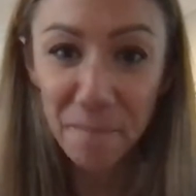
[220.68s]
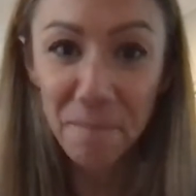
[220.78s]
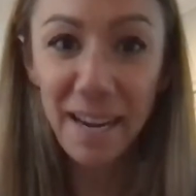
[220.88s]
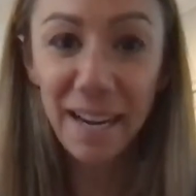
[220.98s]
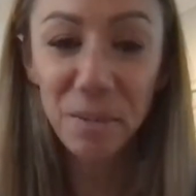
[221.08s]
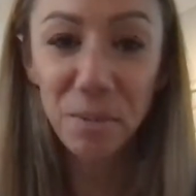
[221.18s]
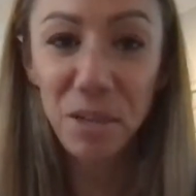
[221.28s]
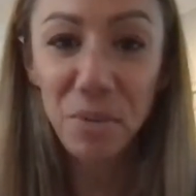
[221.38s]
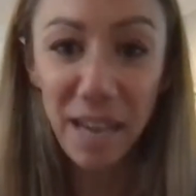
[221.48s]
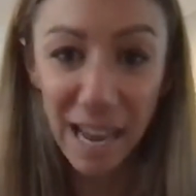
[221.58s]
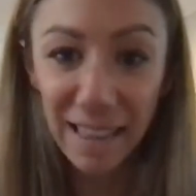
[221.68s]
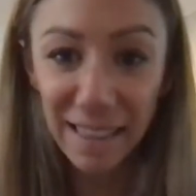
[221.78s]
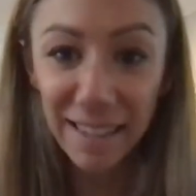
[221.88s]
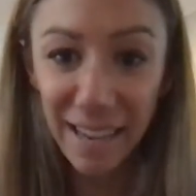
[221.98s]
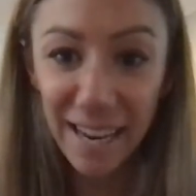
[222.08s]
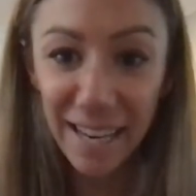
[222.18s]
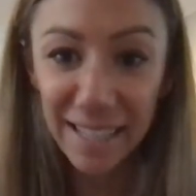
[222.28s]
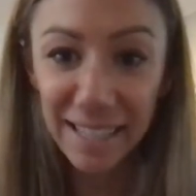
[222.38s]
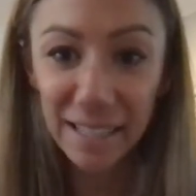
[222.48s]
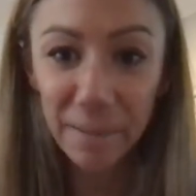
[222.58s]
because when you get the
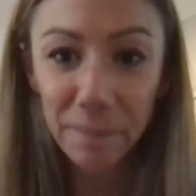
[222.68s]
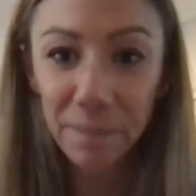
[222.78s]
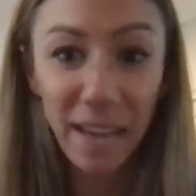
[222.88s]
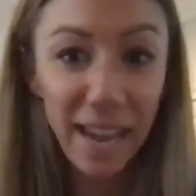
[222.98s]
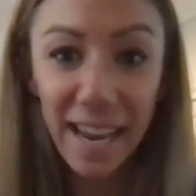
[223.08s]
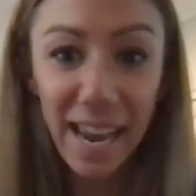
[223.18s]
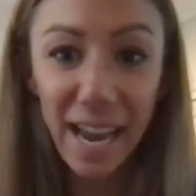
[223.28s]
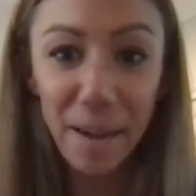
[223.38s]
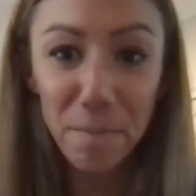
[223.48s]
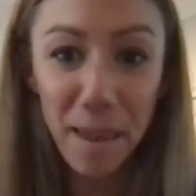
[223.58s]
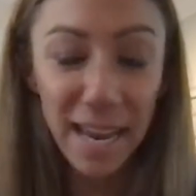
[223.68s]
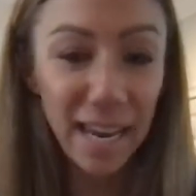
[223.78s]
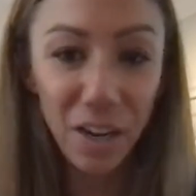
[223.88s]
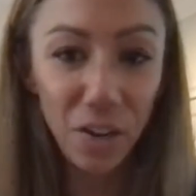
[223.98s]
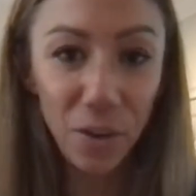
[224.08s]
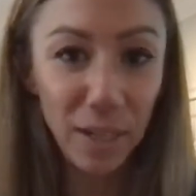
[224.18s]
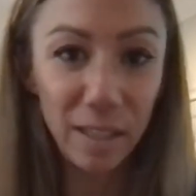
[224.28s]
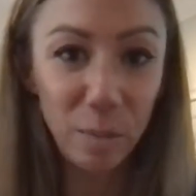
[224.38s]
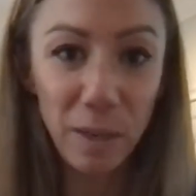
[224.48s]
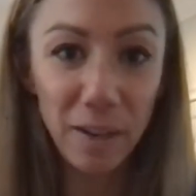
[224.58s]
lids, AKA make it a good
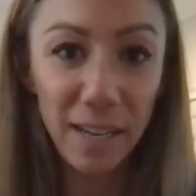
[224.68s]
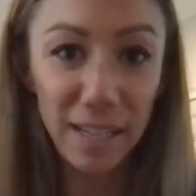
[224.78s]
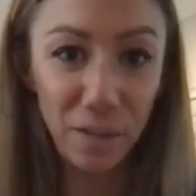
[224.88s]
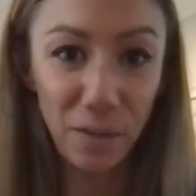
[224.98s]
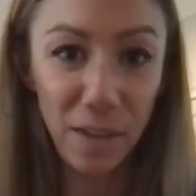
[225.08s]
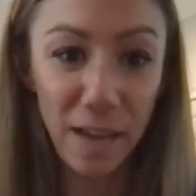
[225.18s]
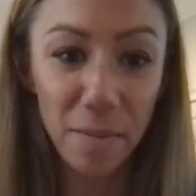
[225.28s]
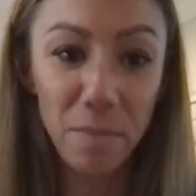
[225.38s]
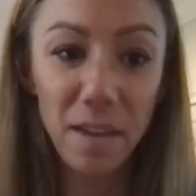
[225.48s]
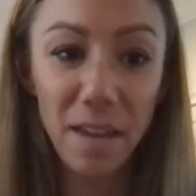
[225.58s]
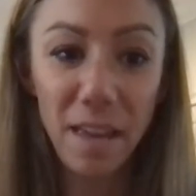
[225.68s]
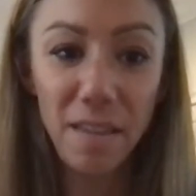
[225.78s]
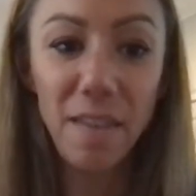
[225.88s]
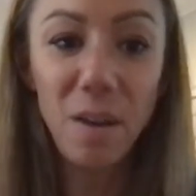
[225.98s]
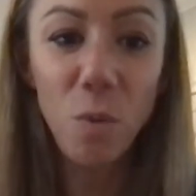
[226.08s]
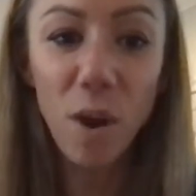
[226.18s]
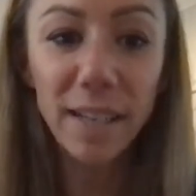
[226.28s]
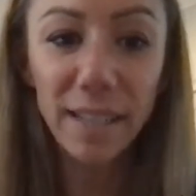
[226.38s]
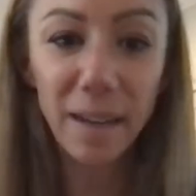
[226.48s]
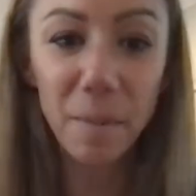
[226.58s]
experience for them, then they want
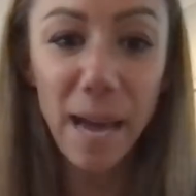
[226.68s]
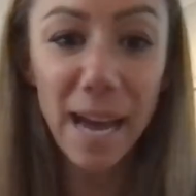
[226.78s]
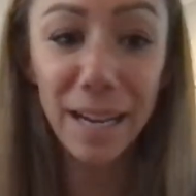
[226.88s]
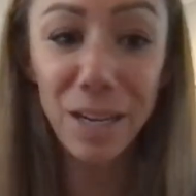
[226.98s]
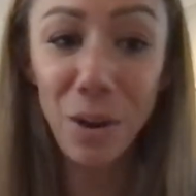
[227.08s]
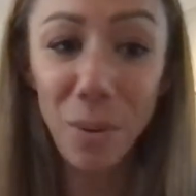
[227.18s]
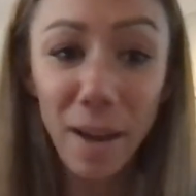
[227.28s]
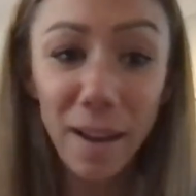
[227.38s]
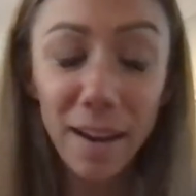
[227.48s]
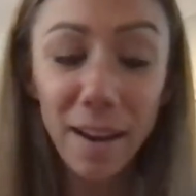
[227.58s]
to come back. And you know what?